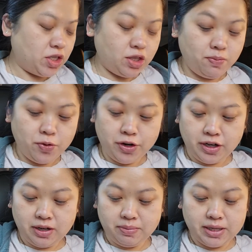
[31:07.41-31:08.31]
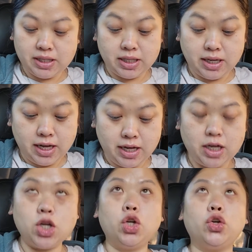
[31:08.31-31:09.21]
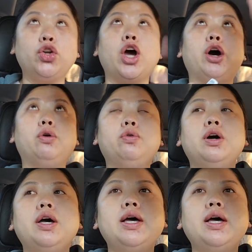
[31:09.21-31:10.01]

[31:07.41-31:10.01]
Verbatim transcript: in the morning, but today, no.